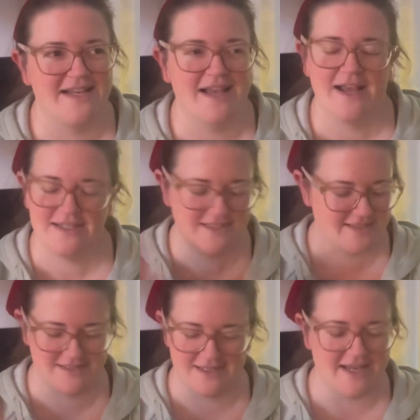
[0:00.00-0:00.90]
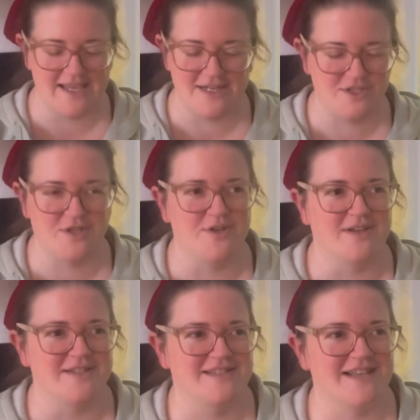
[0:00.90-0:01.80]
I can't show you
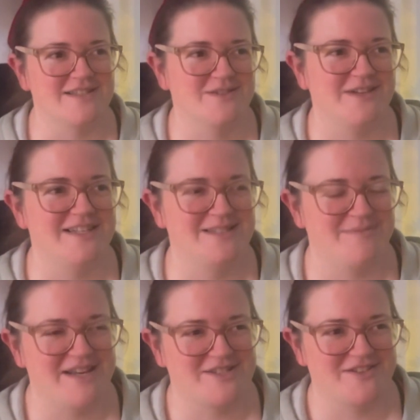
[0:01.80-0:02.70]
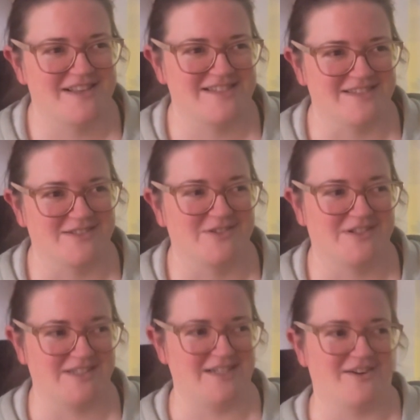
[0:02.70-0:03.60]
guys that, so I need to make sure that's a little
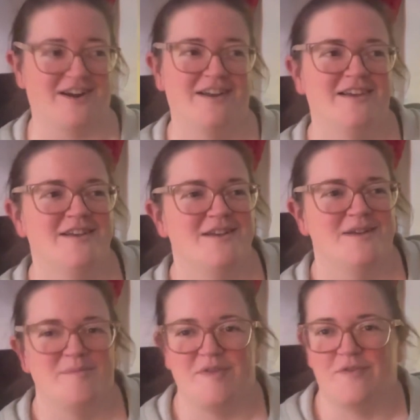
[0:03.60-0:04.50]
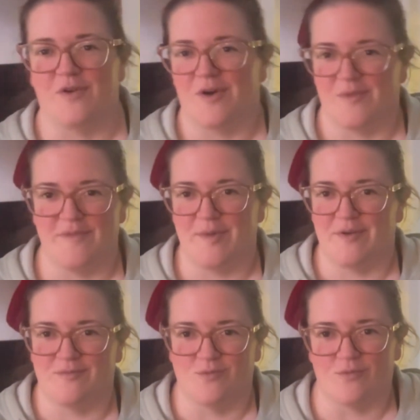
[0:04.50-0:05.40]
cleaner before. And we've
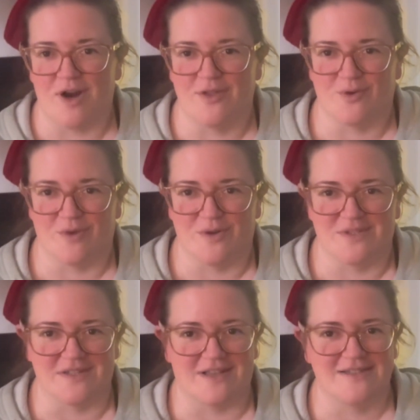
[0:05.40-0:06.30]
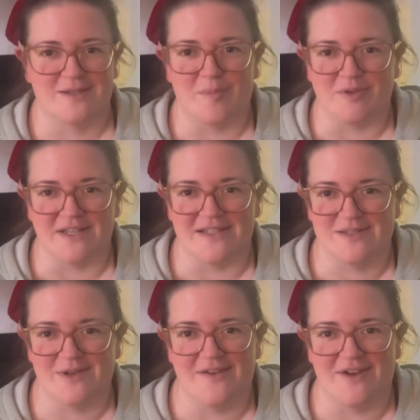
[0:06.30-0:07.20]
been running the roads the last couple days,
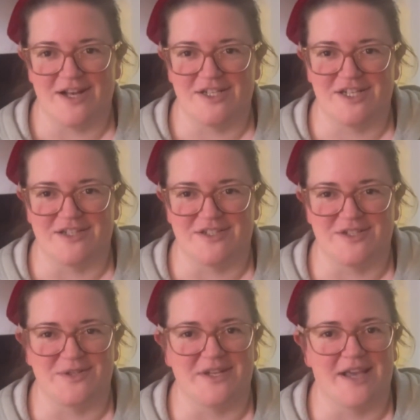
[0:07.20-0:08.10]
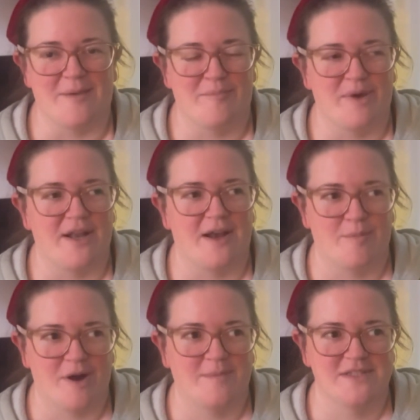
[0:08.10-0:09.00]
so I haven't had a chance to do it yet. But I
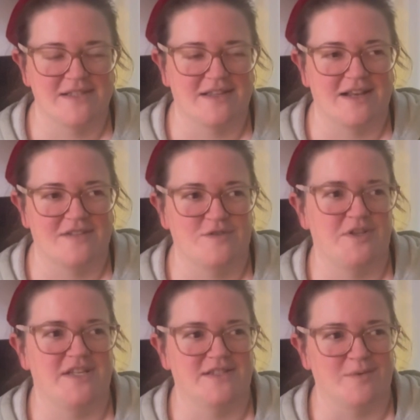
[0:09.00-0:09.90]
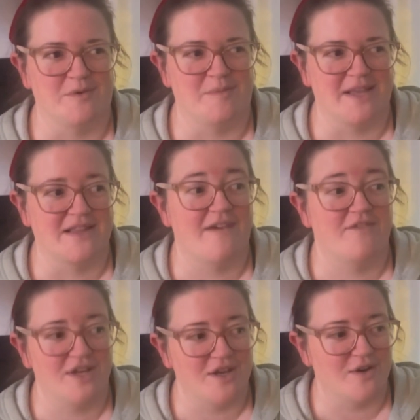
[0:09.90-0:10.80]
promise in the next few days I will make that
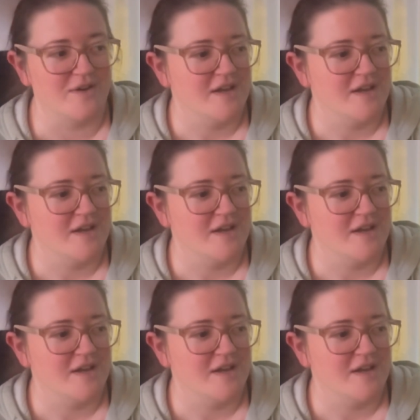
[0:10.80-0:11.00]
video.